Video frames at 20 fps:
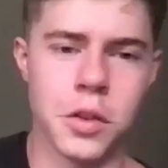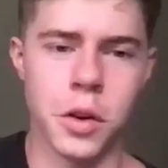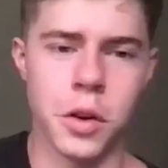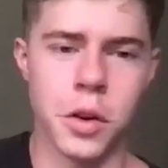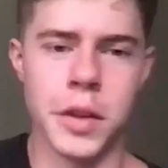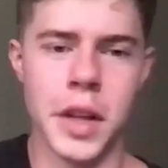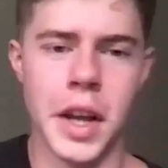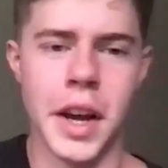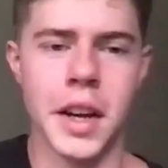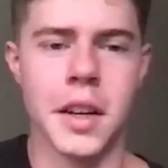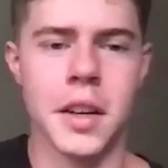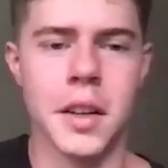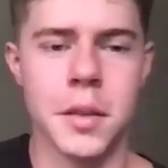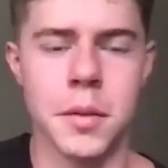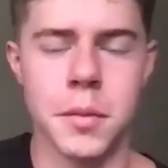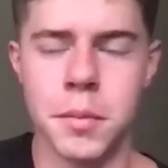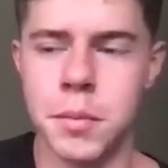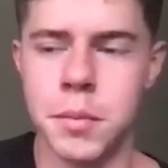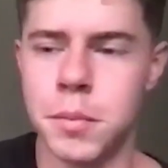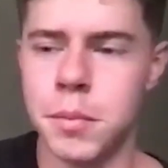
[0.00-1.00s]
sort um, of like at that
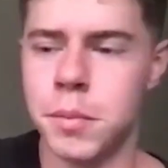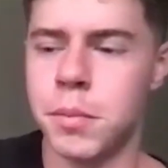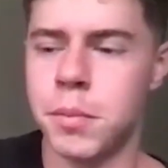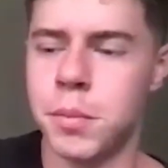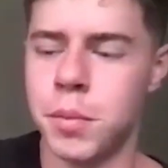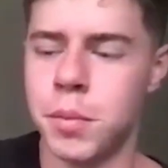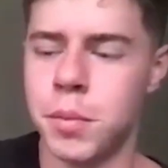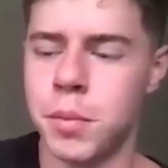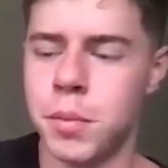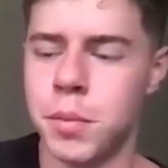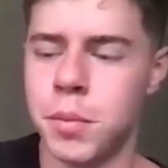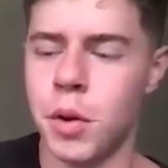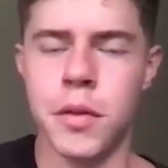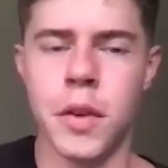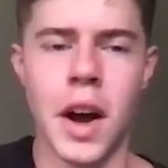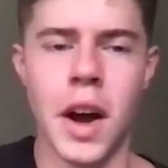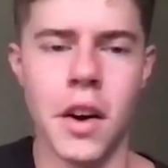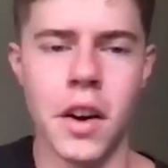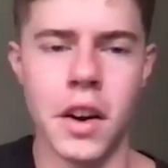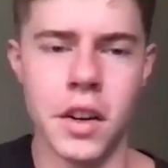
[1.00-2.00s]
time.
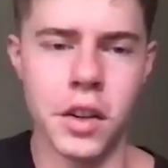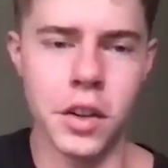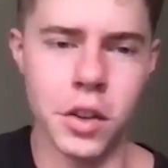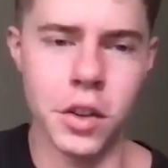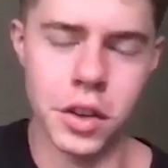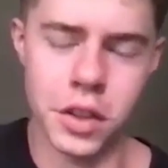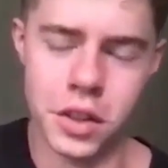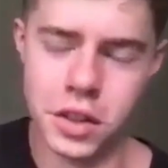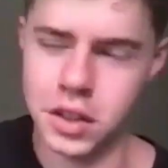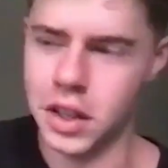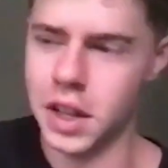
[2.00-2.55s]
Put the fire under you